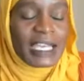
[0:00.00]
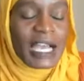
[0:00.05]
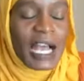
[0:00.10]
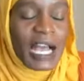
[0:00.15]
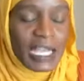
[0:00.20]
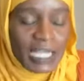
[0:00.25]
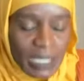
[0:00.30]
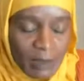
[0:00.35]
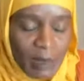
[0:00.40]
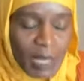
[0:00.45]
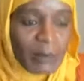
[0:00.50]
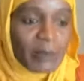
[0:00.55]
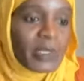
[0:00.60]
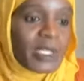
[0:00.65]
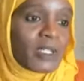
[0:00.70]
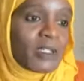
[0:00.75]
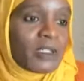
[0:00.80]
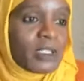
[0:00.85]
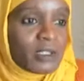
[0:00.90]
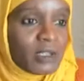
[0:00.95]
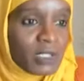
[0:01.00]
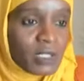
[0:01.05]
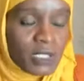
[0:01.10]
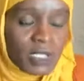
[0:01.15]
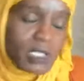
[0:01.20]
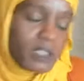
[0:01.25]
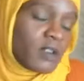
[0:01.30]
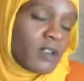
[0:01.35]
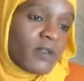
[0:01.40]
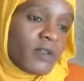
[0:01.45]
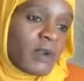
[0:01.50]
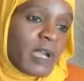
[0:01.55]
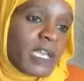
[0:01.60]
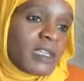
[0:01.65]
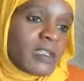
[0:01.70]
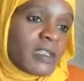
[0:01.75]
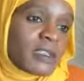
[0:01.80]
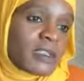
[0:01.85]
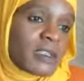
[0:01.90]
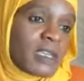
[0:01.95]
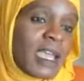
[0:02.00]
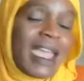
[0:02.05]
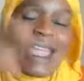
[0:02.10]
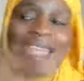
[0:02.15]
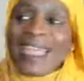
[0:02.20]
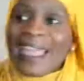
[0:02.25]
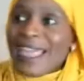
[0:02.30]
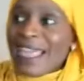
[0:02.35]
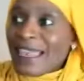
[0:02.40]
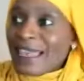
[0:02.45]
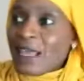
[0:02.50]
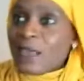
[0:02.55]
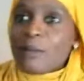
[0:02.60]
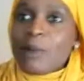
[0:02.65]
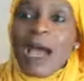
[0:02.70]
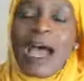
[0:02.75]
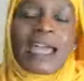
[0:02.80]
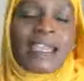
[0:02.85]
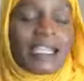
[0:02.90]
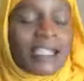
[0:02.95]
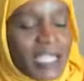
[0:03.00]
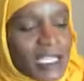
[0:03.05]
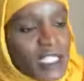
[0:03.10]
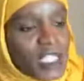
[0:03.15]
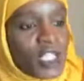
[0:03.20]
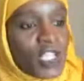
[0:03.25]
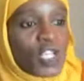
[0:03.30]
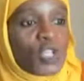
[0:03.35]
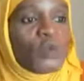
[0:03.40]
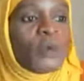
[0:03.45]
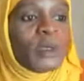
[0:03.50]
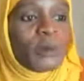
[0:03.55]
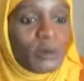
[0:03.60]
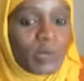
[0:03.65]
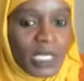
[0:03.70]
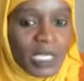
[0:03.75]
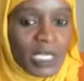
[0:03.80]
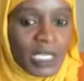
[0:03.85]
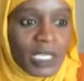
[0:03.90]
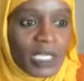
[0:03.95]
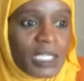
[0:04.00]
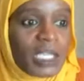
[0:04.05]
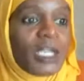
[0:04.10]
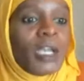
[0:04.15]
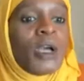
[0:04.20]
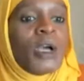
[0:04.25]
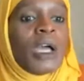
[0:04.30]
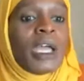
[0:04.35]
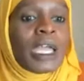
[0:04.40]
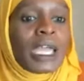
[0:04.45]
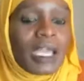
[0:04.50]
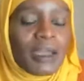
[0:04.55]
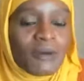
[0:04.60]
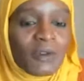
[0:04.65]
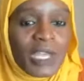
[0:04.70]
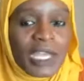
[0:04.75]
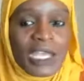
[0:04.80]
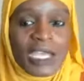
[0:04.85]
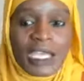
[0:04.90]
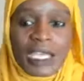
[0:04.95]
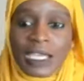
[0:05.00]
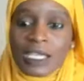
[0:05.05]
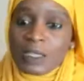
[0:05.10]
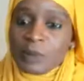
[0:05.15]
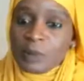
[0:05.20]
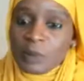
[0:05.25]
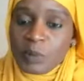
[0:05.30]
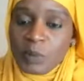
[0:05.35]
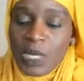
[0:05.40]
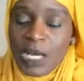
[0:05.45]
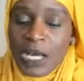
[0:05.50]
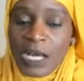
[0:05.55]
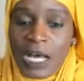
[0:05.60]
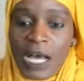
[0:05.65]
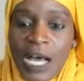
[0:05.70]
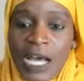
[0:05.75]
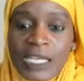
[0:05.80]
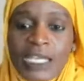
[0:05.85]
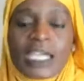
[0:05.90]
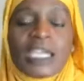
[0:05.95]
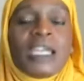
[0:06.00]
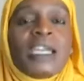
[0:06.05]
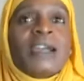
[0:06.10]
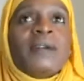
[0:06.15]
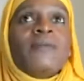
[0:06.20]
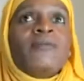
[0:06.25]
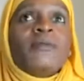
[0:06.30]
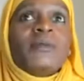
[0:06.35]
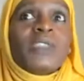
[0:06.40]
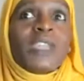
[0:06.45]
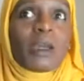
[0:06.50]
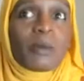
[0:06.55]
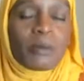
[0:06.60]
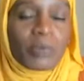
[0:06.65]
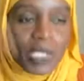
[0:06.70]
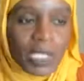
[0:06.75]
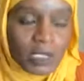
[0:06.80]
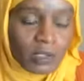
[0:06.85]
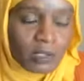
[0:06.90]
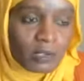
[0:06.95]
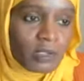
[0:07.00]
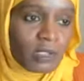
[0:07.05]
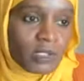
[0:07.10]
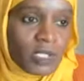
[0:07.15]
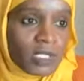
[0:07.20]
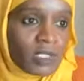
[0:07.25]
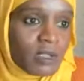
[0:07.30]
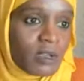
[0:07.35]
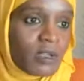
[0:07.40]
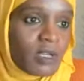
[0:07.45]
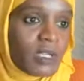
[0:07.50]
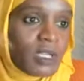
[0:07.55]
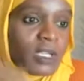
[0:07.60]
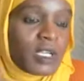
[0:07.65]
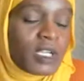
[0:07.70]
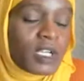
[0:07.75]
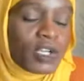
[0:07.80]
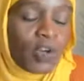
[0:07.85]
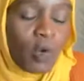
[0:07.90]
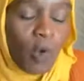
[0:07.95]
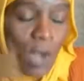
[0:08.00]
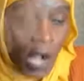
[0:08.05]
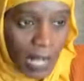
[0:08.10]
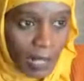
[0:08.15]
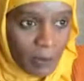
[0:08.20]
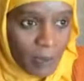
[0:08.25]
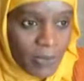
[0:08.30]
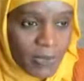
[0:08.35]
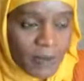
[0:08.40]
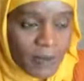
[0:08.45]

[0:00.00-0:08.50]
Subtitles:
honey, my blood glucose is going to raise. Anybody that's a human being, if they eat honey, their blood glucose is going to go up.